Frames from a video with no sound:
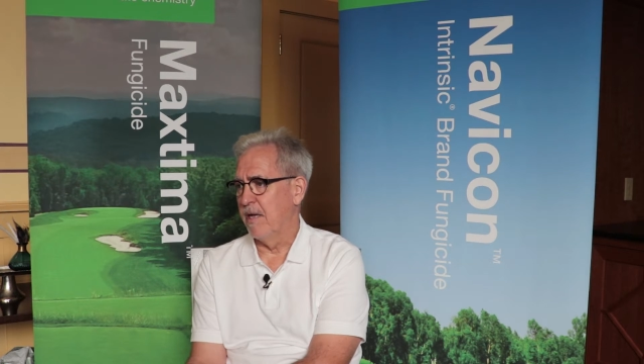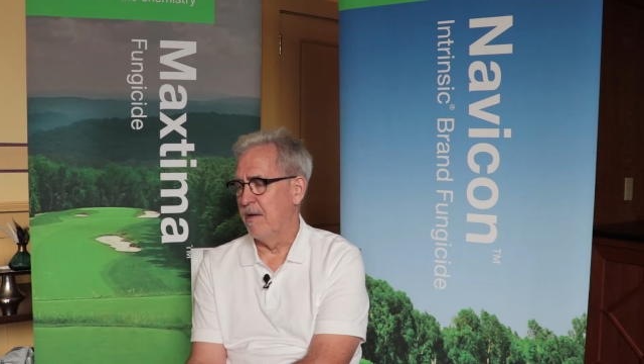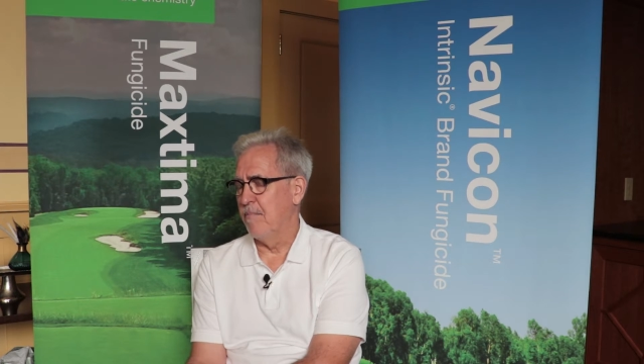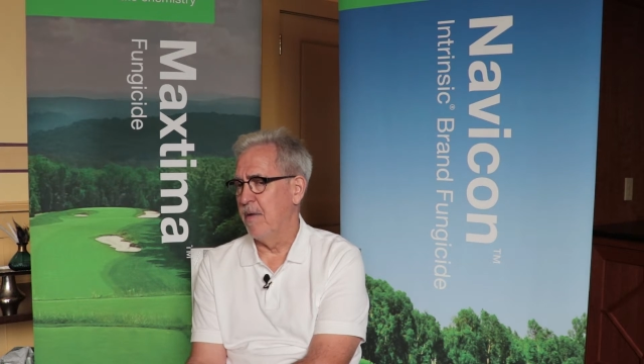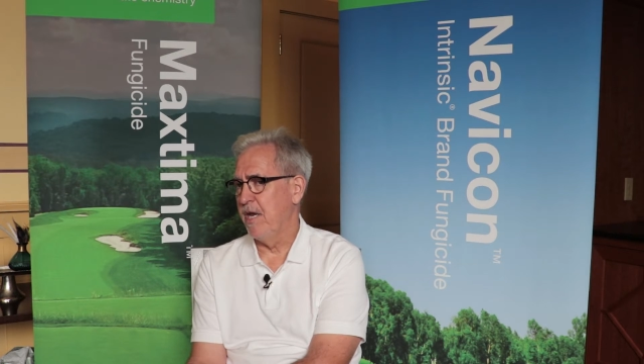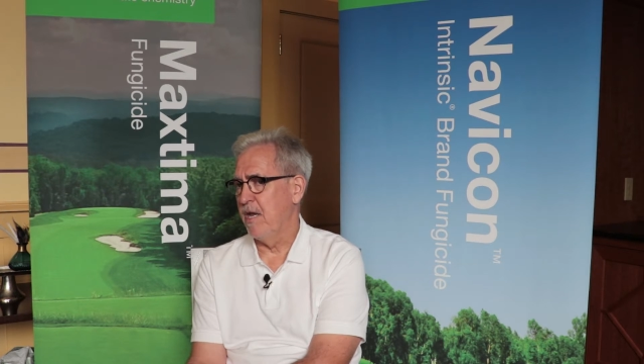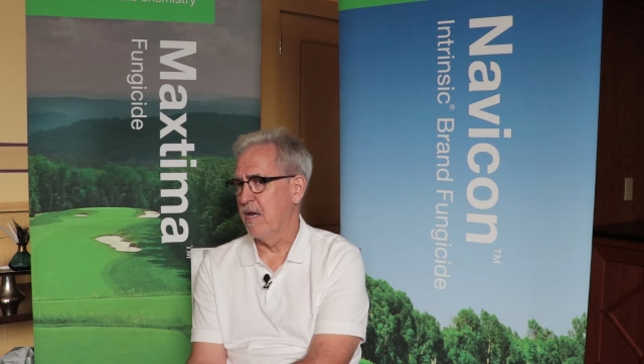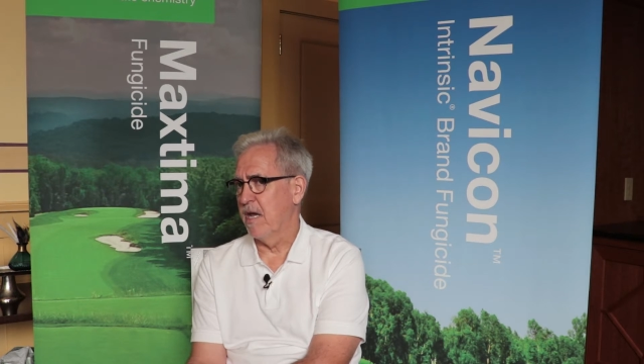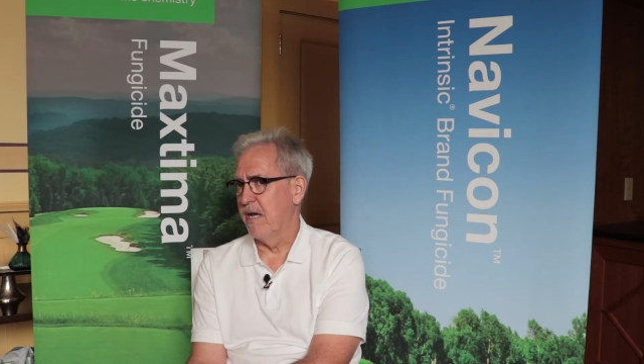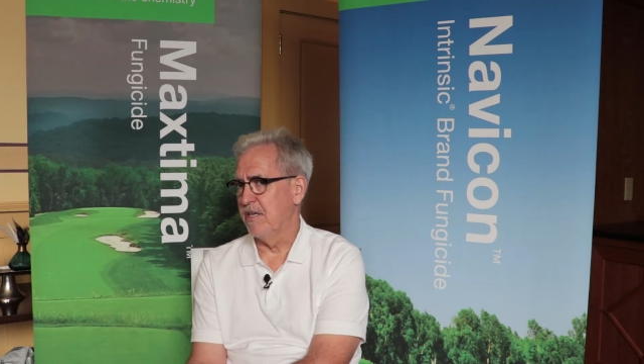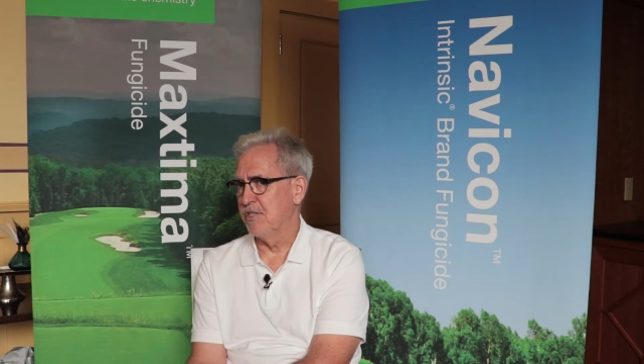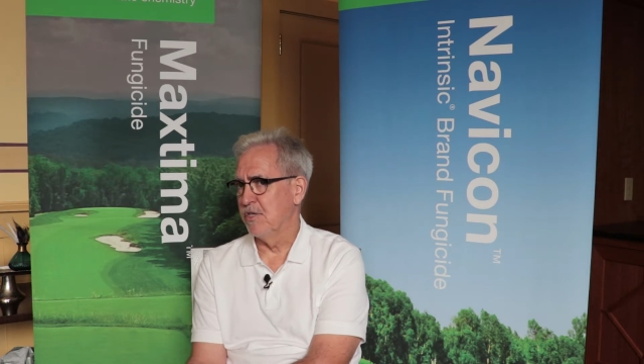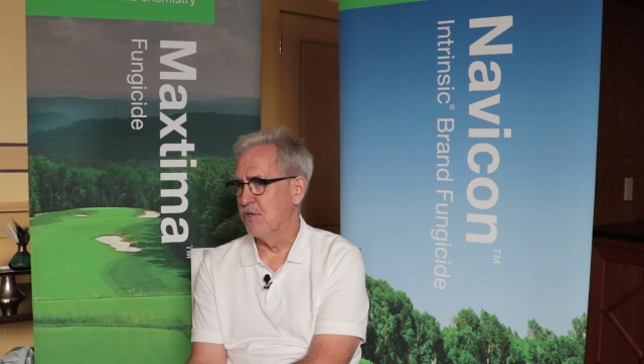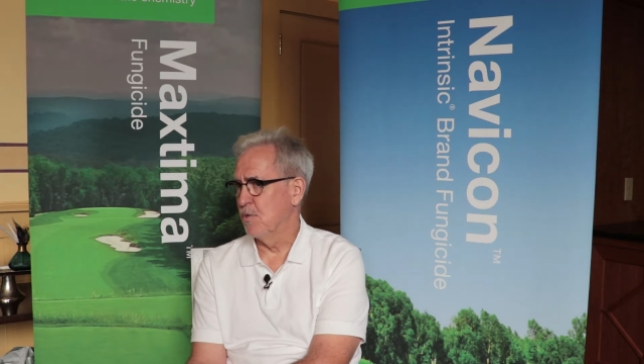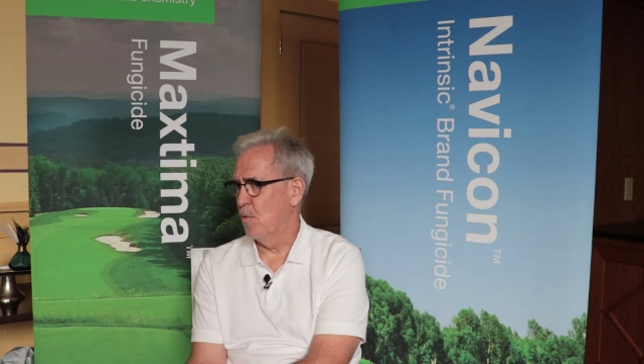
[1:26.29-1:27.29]
In many
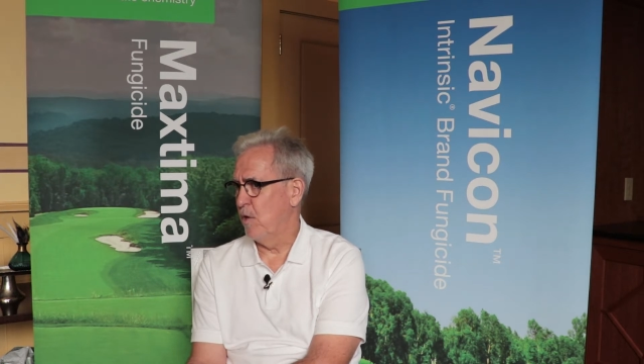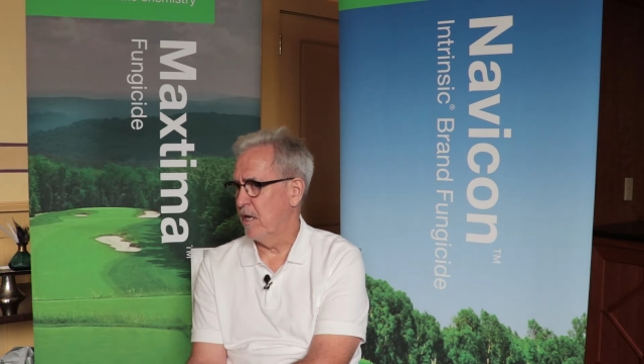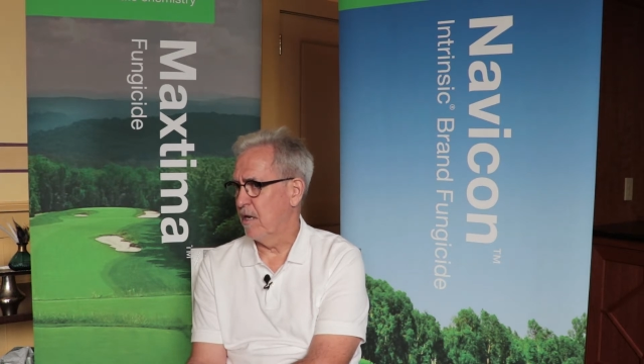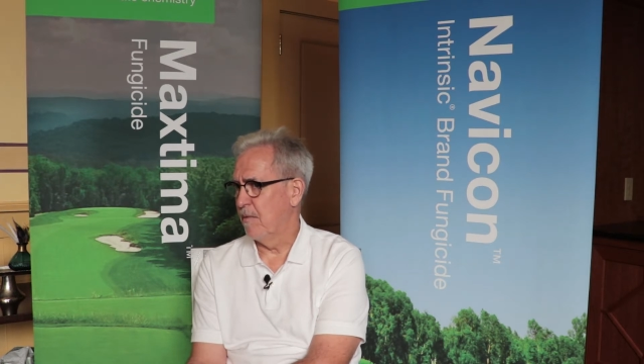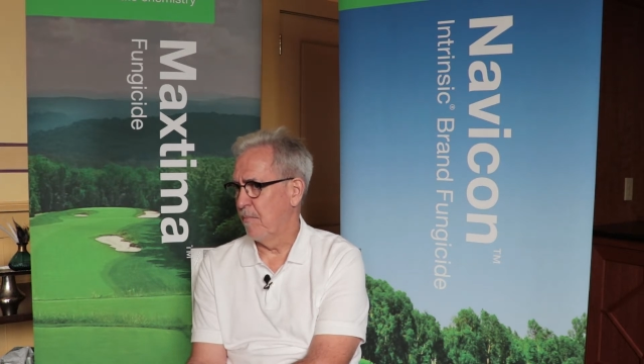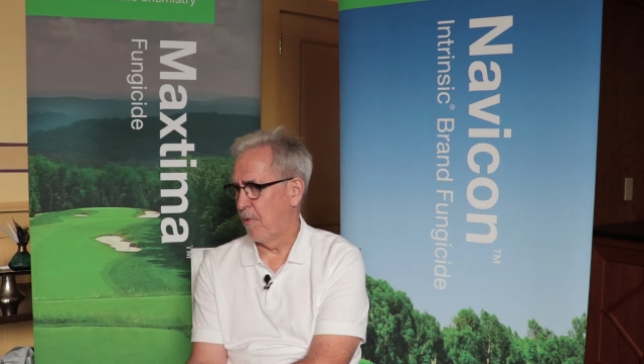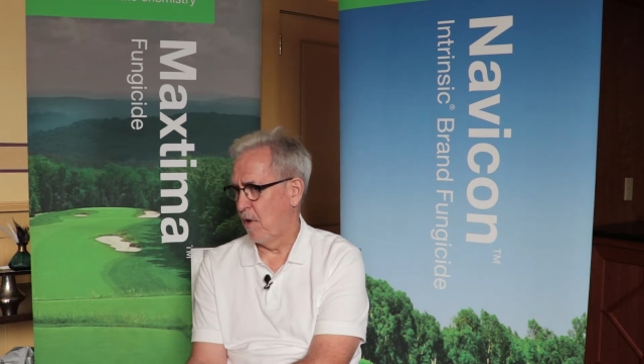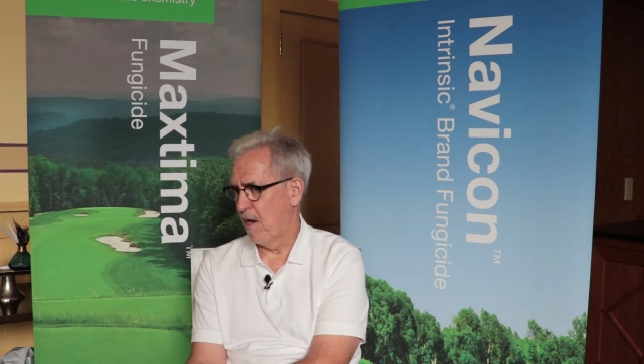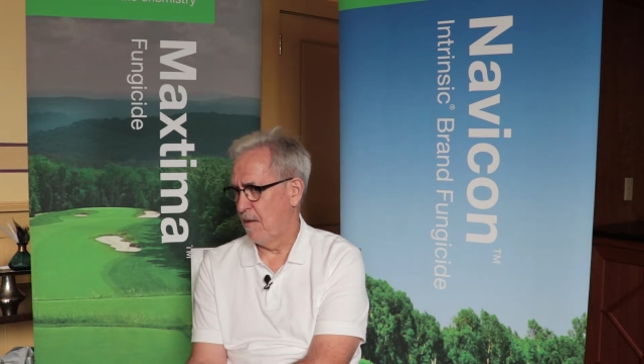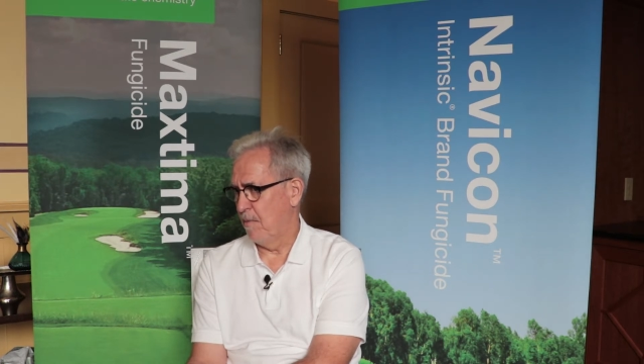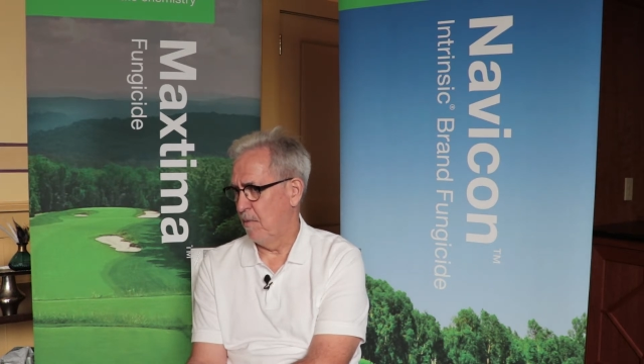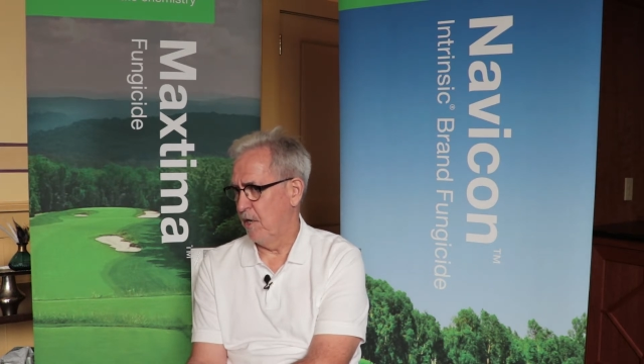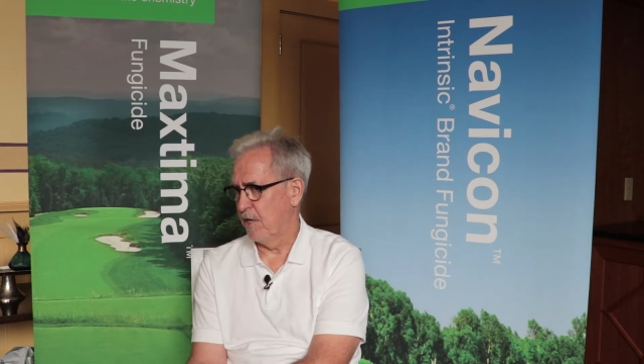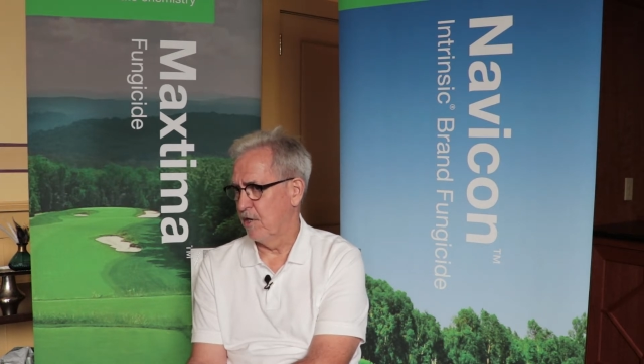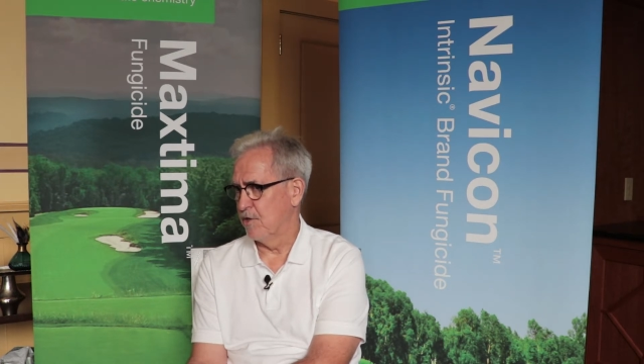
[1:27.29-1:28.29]
cases, we can probably